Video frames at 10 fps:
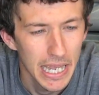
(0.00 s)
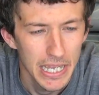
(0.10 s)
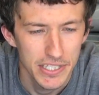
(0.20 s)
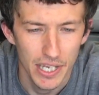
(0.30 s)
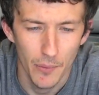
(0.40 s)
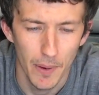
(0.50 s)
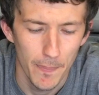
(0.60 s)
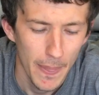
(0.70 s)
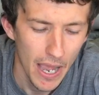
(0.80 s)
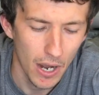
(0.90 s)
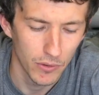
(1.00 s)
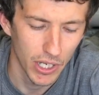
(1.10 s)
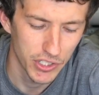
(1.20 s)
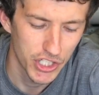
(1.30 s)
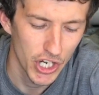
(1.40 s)
So I'll
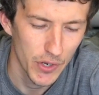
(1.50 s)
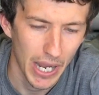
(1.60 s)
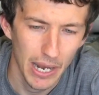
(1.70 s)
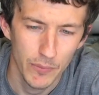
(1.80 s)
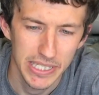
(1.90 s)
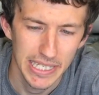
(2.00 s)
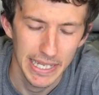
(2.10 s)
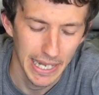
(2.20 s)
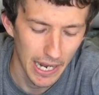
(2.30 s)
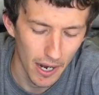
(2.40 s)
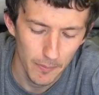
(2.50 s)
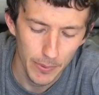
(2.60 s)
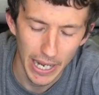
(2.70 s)
go show you how we set that up,